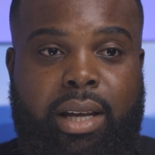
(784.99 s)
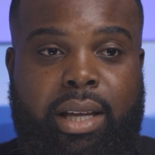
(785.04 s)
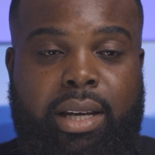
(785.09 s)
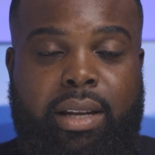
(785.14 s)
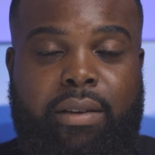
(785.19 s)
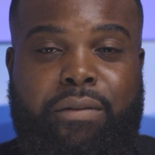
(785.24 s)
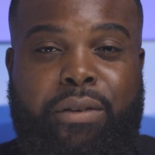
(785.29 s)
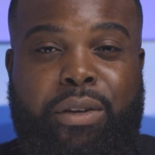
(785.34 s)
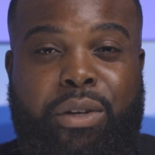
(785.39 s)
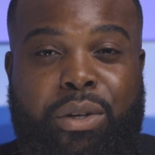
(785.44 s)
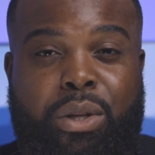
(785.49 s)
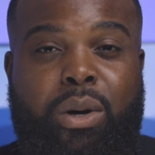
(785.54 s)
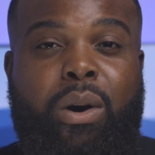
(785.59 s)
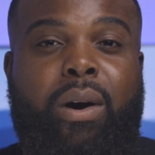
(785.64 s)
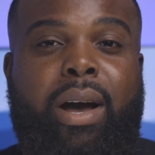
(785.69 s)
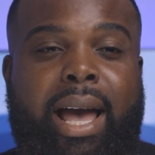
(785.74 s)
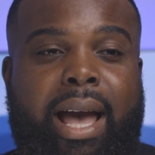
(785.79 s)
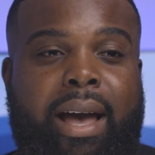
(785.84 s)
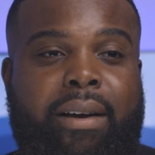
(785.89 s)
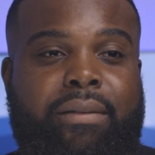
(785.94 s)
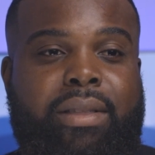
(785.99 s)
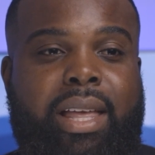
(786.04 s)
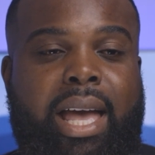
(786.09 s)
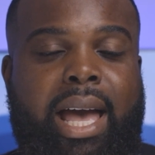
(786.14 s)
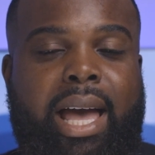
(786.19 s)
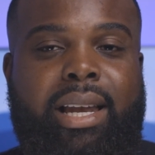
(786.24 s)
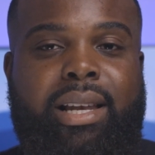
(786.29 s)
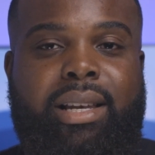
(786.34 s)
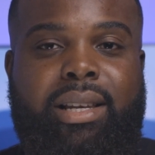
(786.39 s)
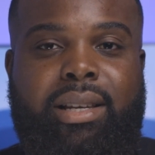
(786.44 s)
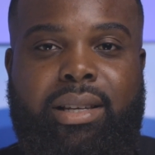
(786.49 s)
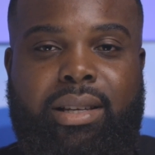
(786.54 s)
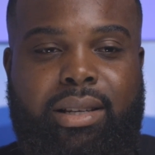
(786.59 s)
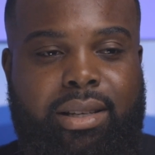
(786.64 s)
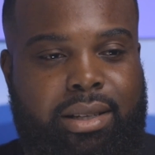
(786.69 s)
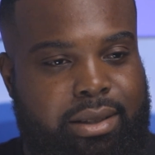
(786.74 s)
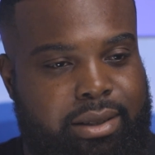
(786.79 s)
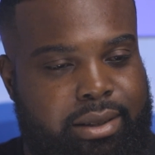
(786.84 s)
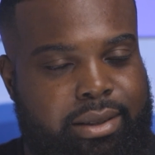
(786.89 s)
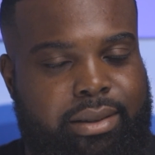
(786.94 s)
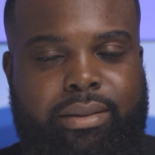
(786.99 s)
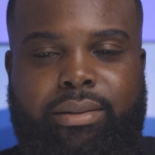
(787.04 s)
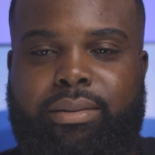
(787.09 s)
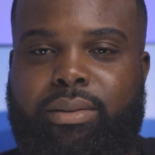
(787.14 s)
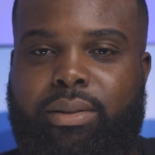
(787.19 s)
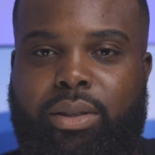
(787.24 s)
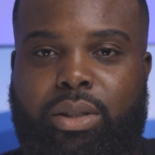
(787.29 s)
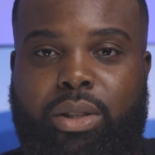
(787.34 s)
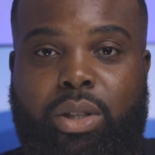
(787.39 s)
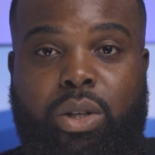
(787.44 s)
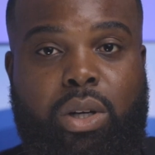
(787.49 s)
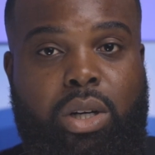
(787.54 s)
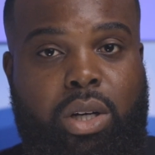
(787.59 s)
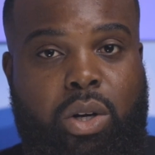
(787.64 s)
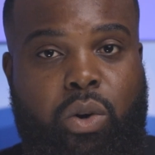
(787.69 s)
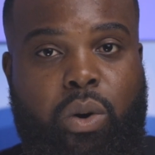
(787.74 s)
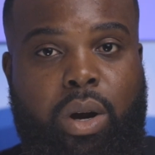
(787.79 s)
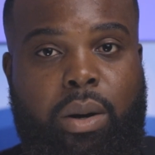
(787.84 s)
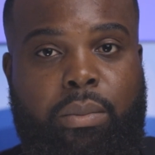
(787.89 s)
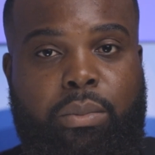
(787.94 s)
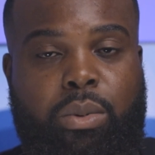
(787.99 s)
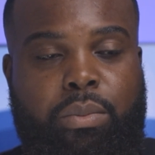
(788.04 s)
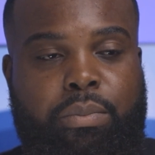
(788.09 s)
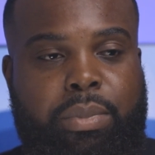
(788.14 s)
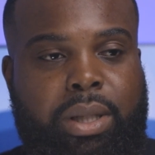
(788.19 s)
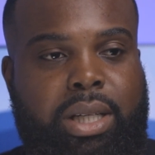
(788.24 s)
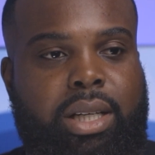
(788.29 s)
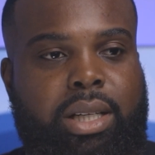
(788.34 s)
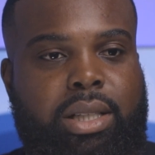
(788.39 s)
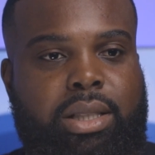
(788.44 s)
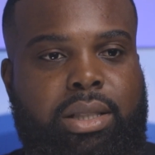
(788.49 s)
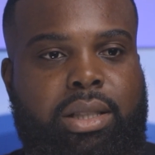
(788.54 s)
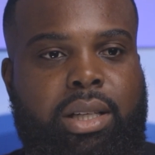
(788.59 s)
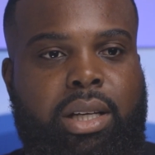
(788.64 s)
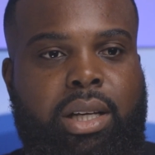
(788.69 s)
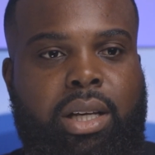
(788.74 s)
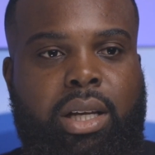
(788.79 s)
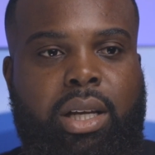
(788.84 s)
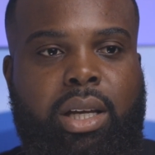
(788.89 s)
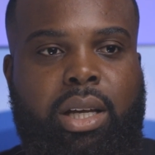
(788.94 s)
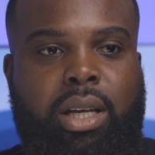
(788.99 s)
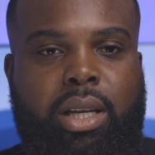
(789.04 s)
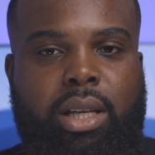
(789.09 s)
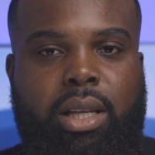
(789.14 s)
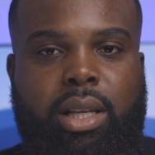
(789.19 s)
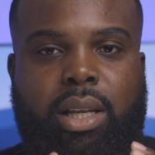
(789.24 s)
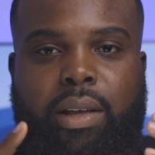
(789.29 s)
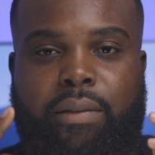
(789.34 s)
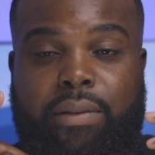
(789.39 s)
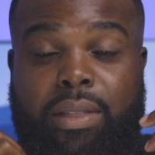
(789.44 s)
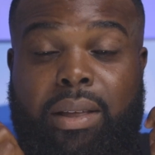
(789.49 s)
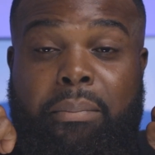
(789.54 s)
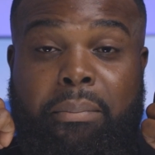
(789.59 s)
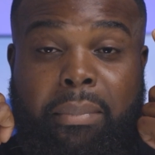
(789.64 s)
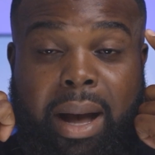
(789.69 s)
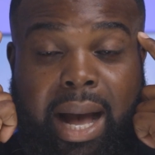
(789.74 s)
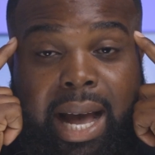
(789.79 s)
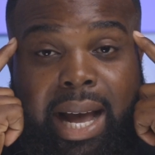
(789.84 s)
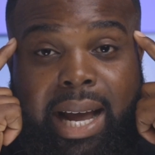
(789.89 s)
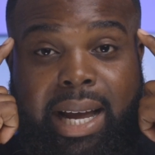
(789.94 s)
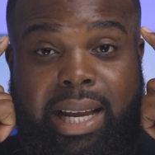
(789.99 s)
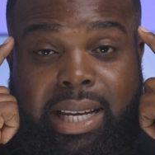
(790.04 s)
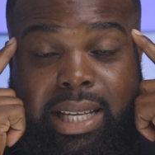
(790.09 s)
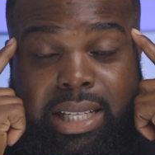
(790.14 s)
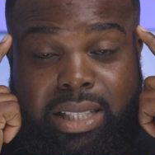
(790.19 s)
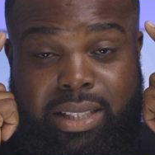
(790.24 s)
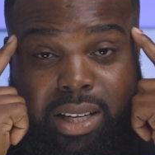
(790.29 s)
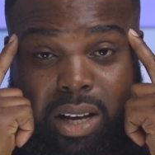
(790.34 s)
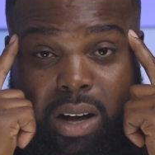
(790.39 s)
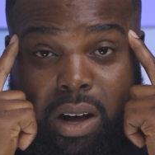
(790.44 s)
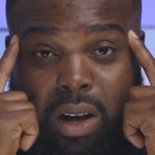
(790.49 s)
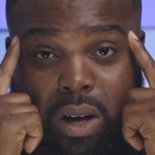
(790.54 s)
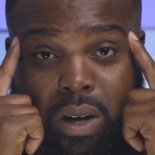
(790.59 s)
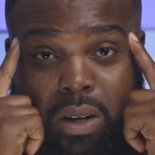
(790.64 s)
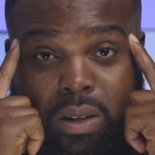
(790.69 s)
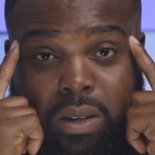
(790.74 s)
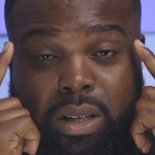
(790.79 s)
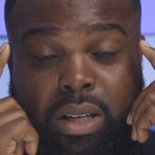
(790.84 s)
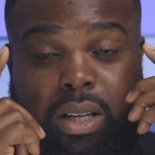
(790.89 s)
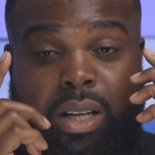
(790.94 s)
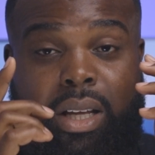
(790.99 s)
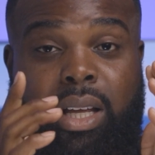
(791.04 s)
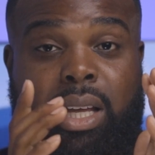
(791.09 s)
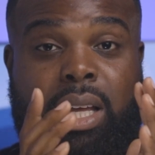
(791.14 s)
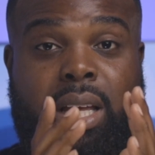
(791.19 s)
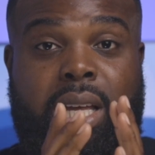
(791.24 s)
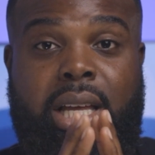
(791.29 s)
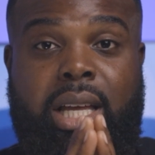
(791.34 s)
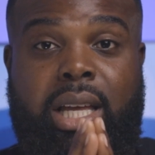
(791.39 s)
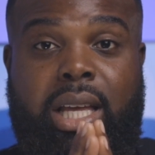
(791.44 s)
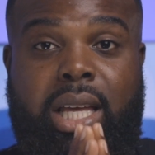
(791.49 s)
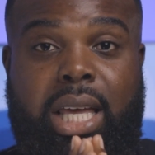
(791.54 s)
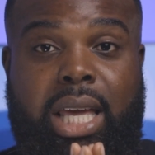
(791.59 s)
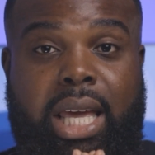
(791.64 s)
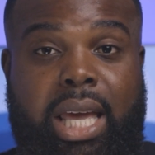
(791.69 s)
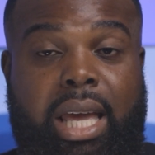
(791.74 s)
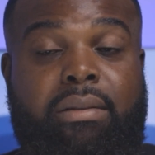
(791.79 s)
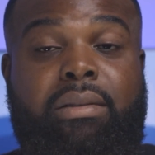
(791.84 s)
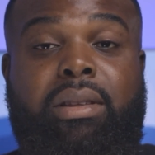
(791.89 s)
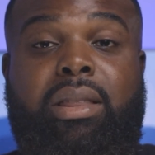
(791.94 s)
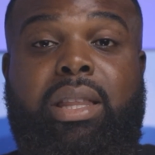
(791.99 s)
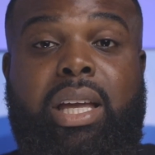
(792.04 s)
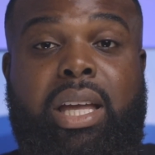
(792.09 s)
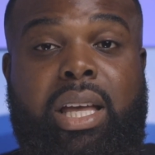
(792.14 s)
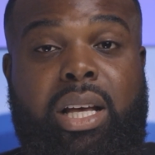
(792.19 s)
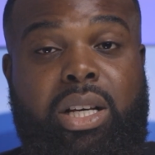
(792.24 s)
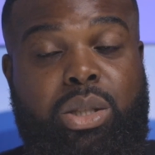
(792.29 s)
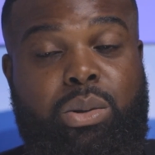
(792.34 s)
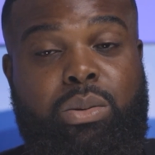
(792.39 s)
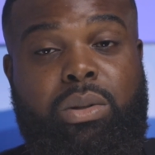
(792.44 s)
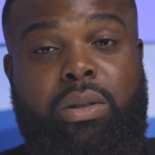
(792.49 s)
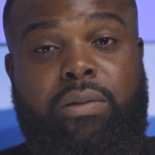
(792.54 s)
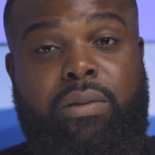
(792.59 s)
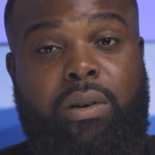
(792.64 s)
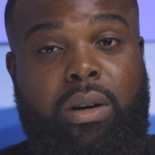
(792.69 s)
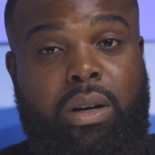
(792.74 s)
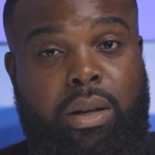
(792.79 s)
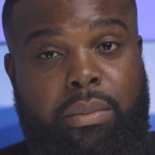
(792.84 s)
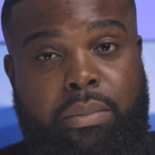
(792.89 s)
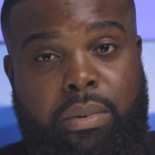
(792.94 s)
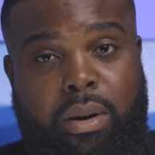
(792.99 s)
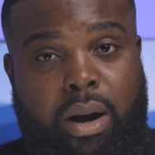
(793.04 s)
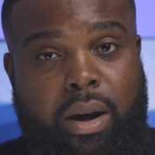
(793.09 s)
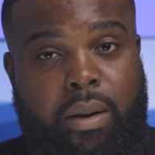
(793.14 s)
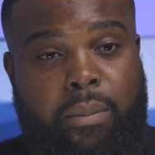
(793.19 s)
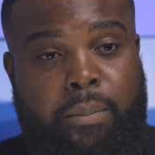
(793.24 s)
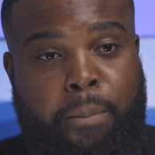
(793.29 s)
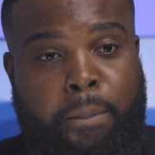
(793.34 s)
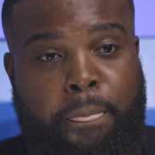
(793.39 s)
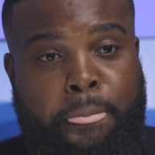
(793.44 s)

And if you don't have that, you're gonna crumble, because if the mind is gone, everything else will fall apart.